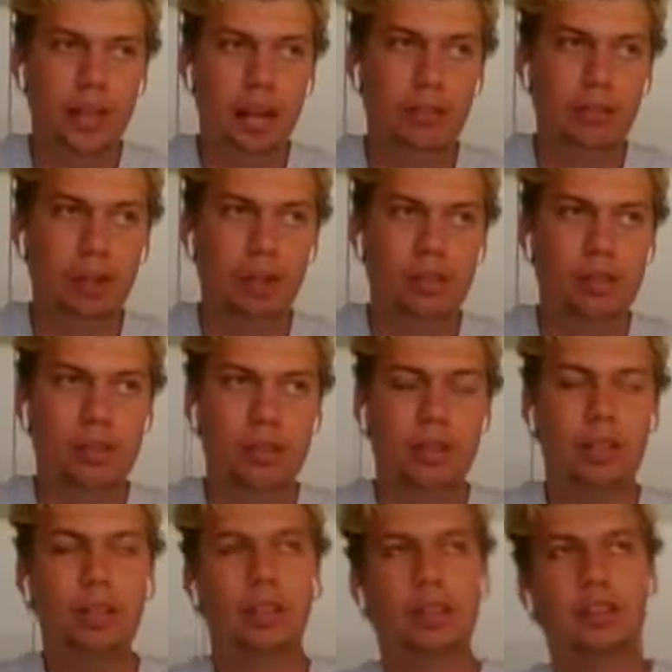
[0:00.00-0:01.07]
follows you
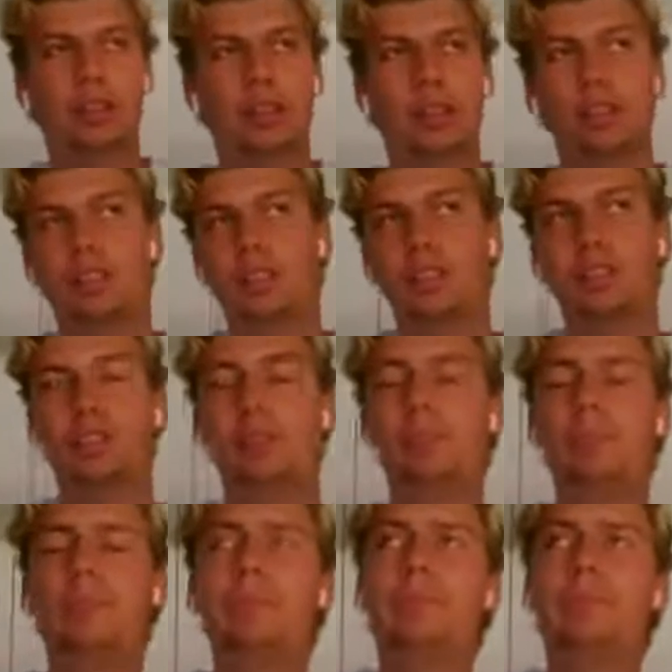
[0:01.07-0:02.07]
on it, YouTube,